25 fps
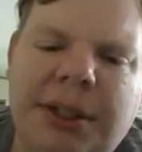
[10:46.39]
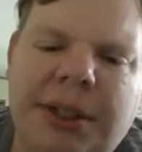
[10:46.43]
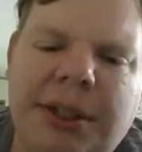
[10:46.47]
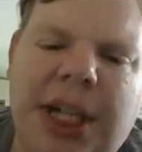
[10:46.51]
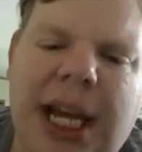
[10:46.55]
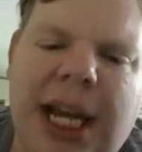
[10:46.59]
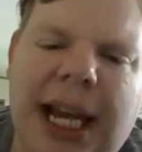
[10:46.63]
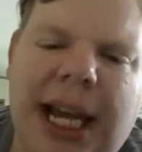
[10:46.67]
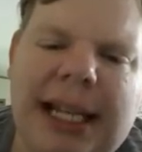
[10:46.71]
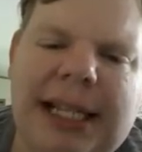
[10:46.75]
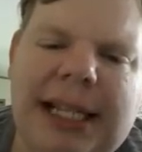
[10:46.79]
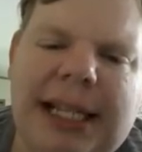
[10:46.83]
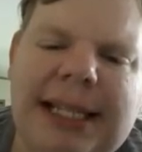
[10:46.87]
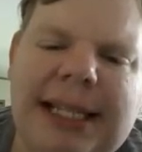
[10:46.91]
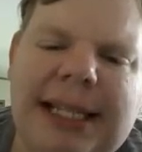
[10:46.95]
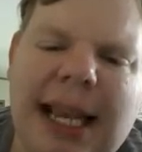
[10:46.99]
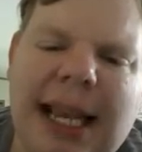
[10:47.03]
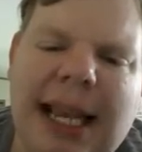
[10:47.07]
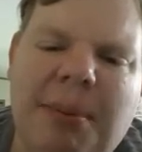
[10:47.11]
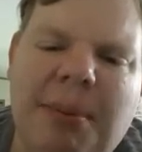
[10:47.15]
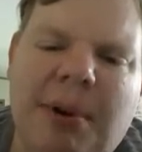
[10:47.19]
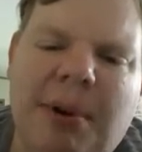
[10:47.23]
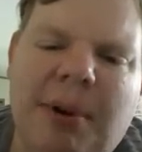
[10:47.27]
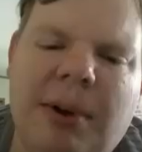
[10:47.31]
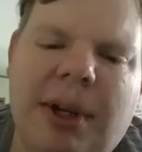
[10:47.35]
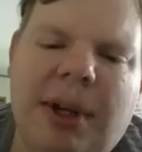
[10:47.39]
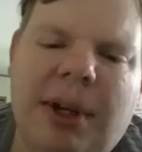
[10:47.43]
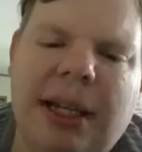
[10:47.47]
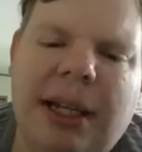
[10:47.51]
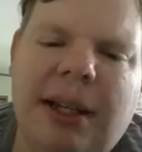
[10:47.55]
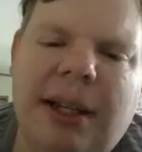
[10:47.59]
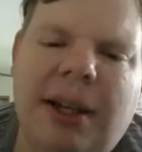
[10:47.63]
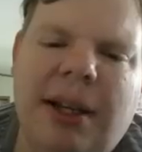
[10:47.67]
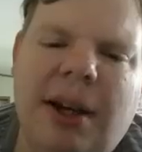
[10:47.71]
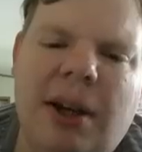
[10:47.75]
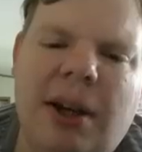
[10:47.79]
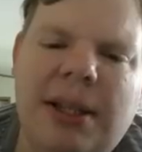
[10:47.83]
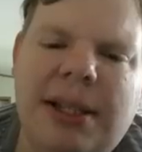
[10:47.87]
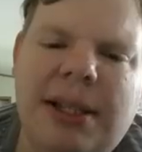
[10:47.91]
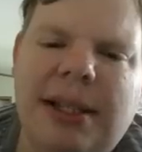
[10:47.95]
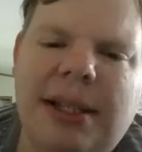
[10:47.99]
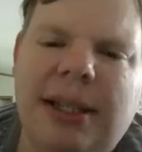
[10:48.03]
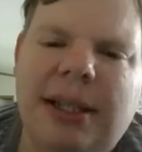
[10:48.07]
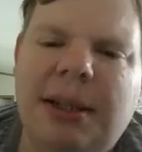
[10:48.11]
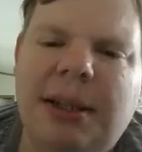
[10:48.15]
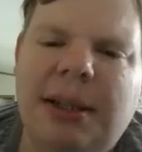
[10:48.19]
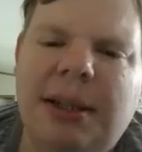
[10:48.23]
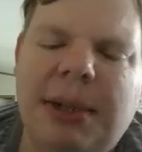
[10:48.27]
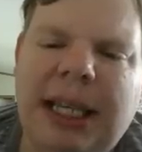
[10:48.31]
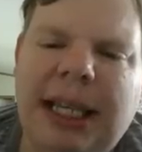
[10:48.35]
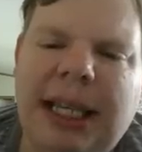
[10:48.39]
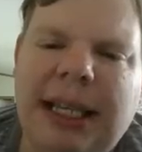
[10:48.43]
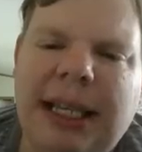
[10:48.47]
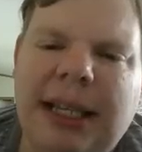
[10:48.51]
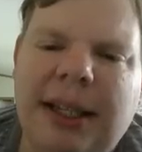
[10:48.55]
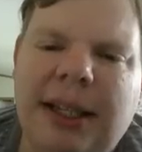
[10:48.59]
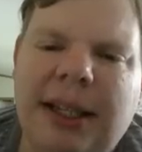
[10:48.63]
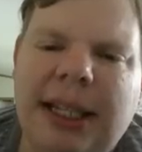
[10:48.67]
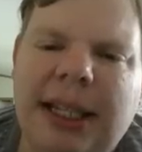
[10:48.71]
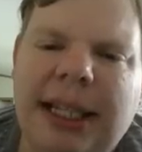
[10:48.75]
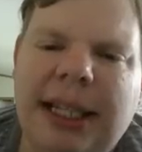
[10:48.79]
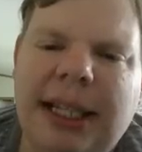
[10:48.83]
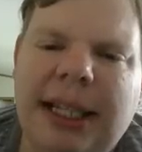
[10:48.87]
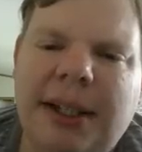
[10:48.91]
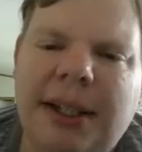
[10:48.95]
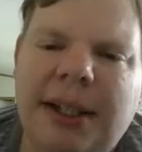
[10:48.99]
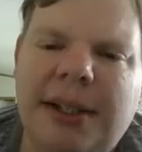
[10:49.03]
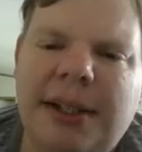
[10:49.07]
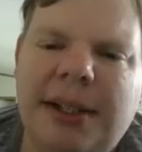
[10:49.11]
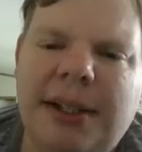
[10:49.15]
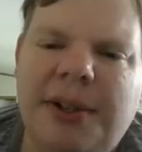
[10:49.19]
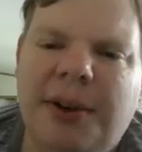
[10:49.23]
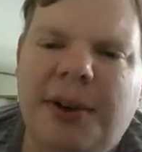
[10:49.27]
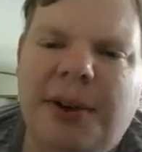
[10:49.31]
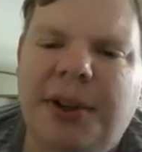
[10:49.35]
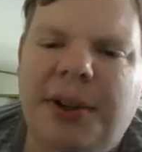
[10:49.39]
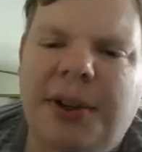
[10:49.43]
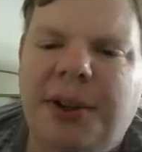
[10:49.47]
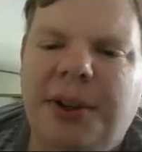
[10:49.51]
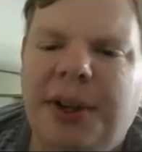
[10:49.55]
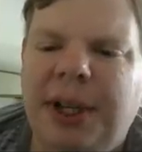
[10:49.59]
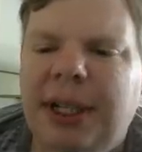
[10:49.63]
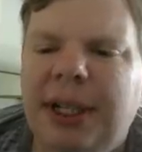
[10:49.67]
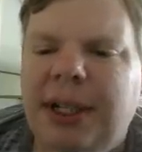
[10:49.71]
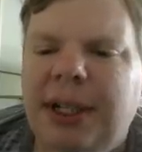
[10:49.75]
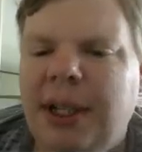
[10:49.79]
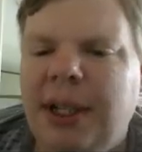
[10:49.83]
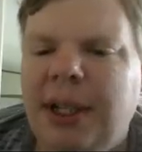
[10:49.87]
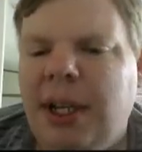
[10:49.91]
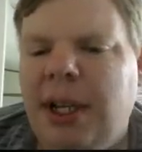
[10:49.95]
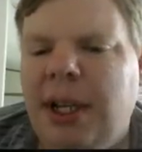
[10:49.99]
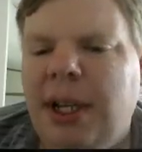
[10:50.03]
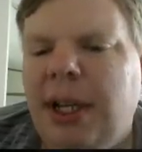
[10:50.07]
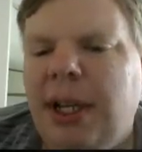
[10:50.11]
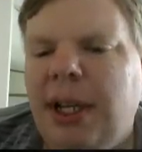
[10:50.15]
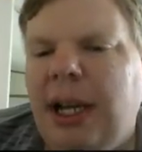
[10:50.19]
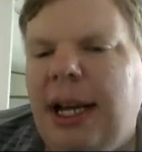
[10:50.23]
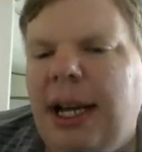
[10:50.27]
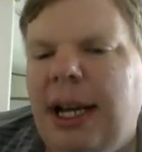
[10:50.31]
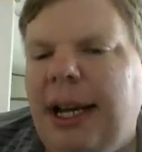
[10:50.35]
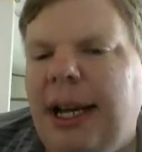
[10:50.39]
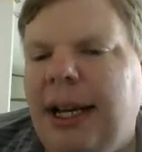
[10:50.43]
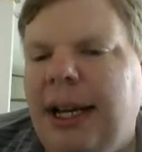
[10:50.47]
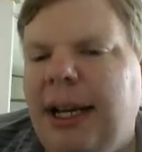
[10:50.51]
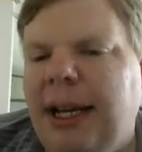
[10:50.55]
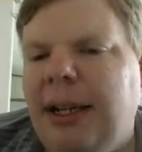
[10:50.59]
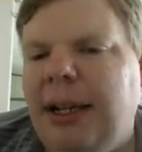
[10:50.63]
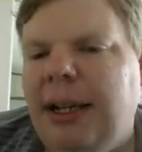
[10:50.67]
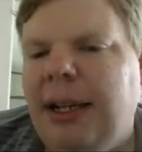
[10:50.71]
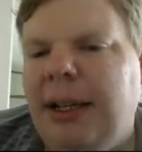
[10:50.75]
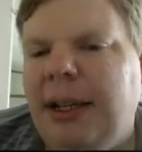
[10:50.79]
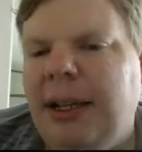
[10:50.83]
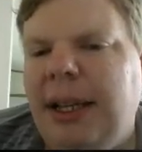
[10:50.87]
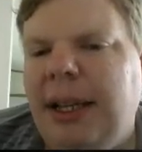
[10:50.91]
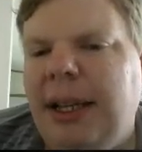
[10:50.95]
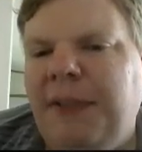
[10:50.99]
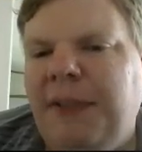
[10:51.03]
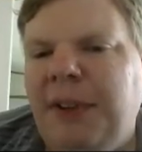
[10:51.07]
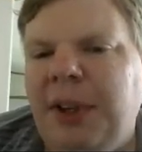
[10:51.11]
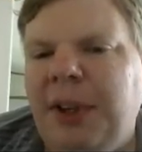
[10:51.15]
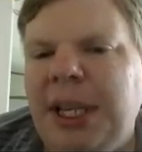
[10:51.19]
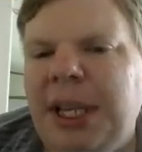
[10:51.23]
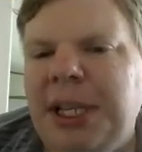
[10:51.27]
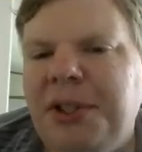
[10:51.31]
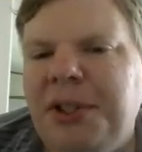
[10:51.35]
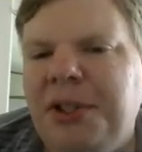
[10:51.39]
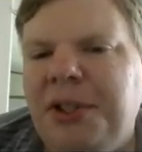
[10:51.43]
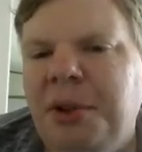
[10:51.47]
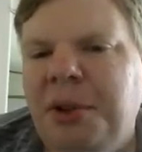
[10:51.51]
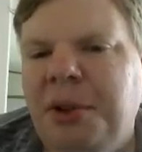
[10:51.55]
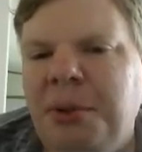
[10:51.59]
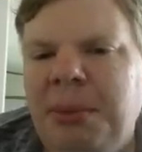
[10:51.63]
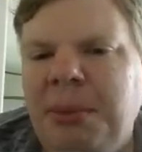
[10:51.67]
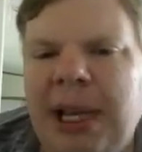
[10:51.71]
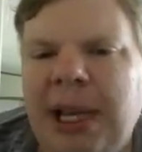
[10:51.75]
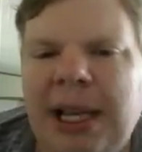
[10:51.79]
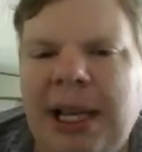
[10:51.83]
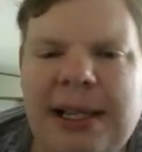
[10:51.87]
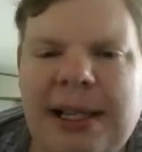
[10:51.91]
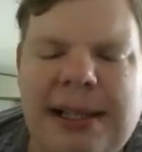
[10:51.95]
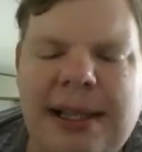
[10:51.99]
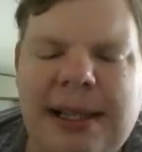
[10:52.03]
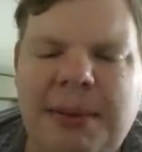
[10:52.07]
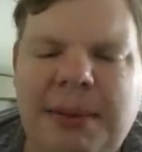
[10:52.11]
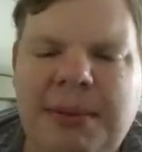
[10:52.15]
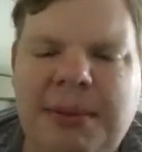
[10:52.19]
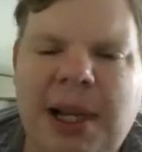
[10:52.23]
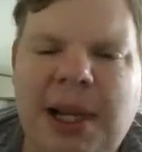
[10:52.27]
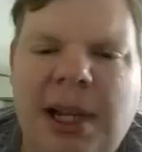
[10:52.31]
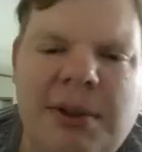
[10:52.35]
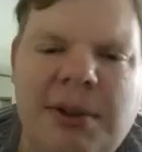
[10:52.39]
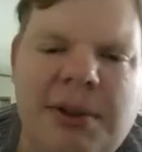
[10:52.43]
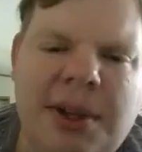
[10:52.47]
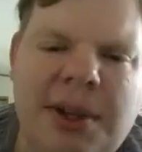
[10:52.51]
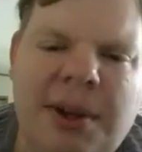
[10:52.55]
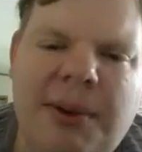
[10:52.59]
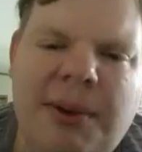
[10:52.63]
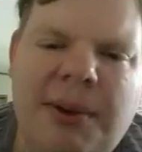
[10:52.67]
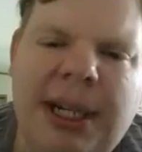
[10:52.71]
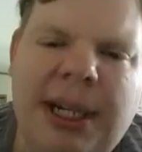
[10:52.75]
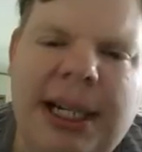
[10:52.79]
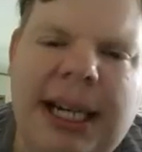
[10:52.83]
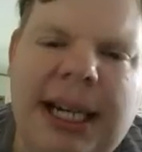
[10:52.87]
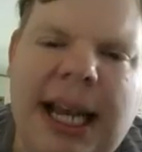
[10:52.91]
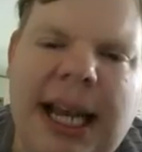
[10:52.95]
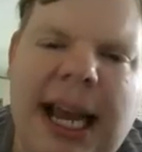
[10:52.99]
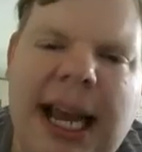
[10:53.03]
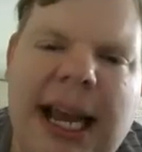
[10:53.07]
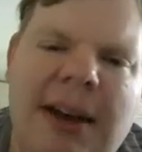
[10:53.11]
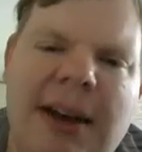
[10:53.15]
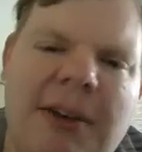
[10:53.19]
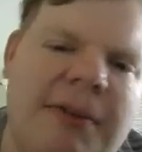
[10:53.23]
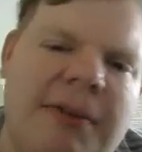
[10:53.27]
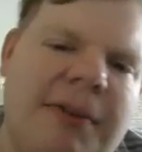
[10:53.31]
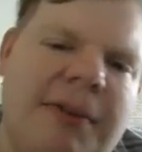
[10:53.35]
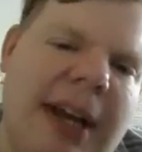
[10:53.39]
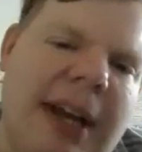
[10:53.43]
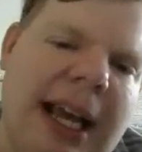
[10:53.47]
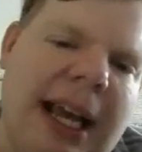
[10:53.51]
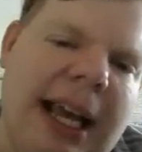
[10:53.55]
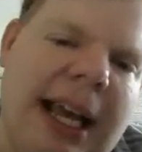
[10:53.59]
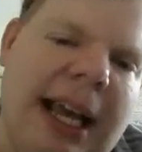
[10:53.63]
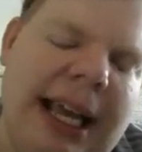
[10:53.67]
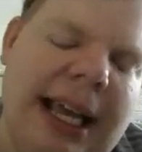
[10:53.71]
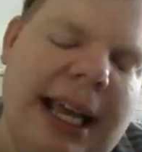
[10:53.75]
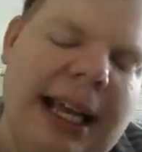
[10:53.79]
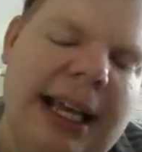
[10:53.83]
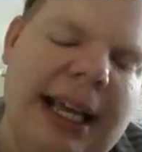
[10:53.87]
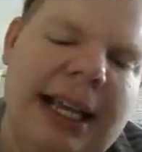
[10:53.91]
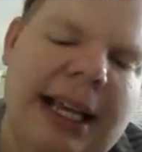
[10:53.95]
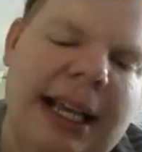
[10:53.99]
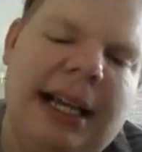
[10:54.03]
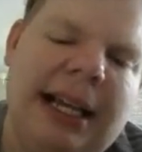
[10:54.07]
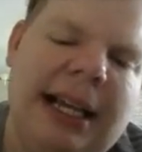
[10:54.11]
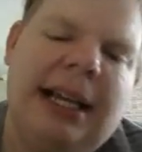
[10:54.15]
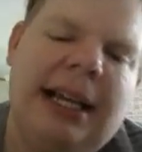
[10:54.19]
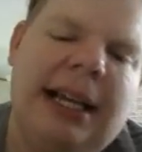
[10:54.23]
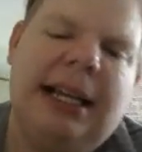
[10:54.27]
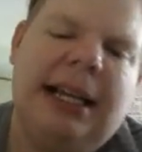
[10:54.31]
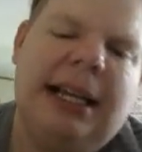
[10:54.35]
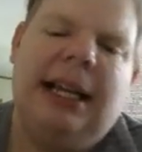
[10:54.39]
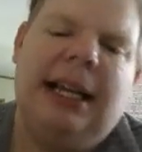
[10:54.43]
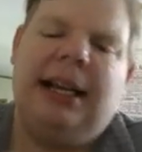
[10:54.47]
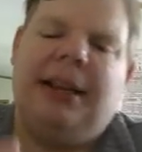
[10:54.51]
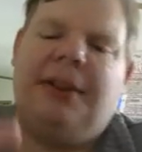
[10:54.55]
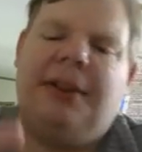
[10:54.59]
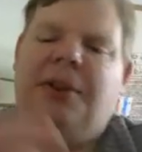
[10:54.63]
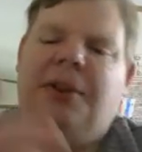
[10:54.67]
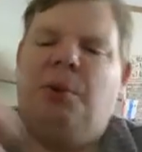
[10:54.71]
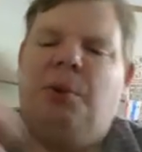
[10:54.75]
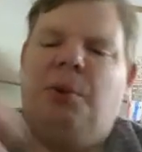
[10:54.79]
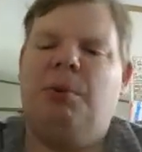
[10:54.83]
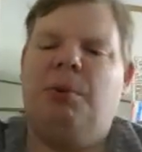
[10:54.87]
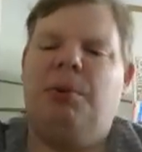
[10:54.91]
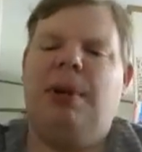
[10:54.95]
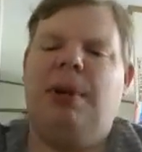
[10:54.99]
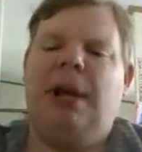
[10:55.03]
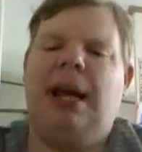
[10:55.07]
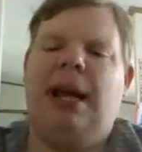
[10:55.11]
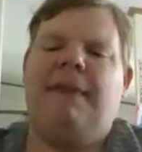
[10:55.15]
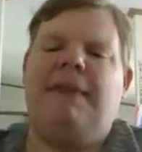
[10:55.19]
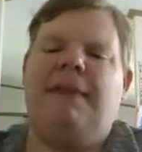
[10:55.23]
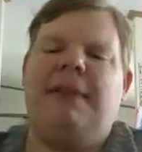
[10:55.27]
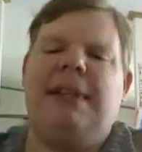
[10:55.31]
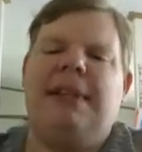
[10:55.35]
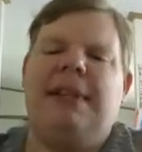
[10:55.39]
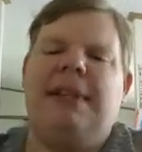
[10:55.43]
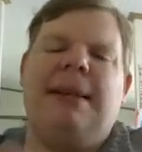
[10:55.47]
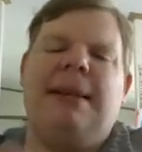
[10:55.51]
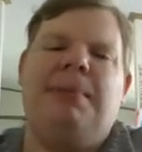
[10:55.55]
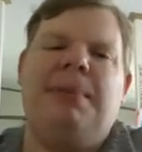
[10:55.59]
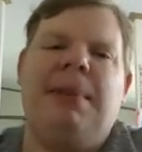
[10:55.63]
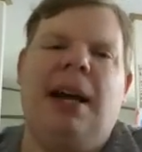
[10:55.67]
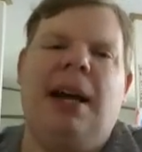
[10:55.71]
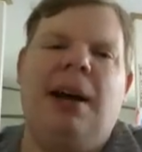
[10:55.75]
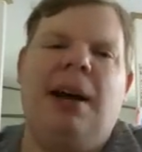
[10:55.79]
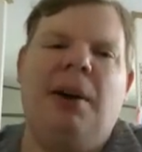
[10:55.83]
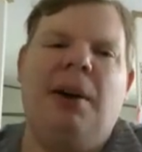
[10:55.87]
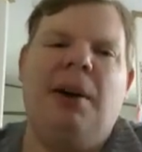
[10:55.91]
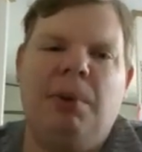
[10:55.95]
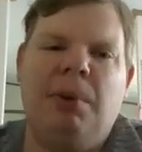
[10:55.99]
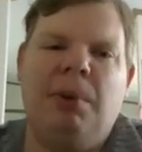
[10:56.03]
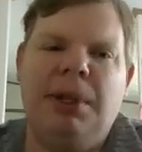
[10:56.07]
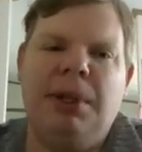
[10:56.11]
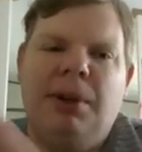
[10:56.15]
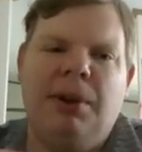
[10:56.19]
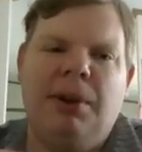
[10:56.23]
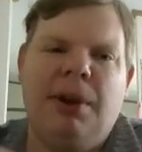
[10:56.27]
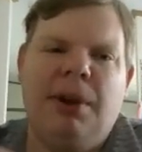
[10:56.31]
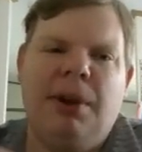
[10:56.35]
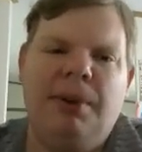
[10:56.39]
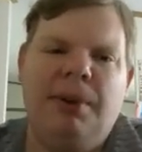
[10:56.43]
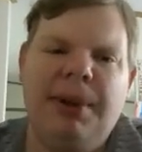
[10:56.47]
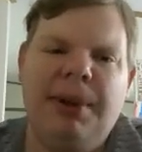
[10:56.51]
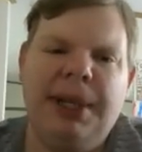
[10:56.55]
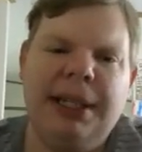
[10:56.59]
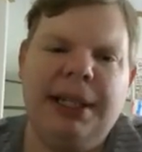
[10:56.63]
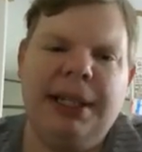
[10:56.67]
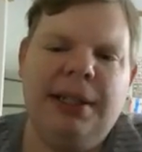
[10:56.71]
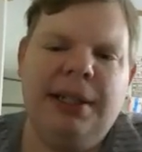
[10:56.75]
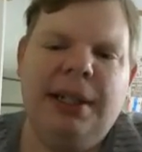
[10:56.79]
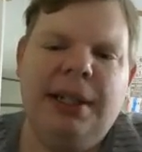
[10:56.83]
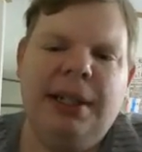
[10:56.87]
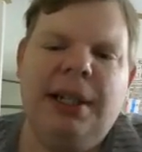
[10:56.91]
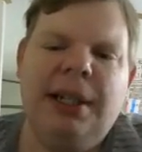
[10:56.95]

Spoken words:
Jagged Saber can constantly be healing, so you can, if you can get 2 Mega Sceptiles going and have the Sceptile Wheel going,